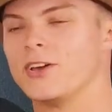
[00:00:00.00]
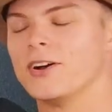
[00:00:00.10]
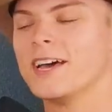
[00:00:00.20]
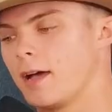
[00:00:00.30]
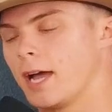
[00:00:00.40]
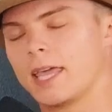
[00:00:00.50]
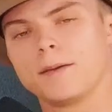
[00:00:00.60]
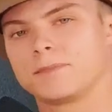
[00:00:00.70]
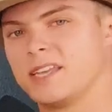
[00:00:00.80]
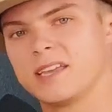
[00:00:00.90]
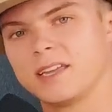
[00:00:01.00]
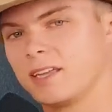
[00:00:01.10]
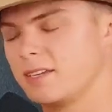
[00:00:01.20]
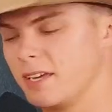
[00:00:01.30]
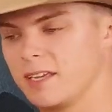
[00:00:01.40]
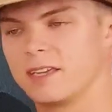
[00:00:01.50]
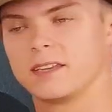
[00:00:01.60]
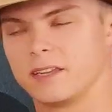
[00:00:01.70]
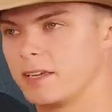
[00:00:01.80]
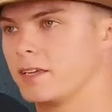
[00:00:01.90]
you I kept digging and digging
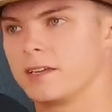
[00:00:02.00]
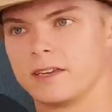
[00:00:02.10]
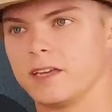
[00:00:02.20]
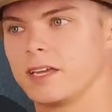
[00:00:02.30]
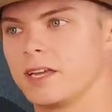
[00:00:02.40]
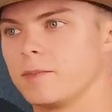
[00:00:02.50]
and digging and digging.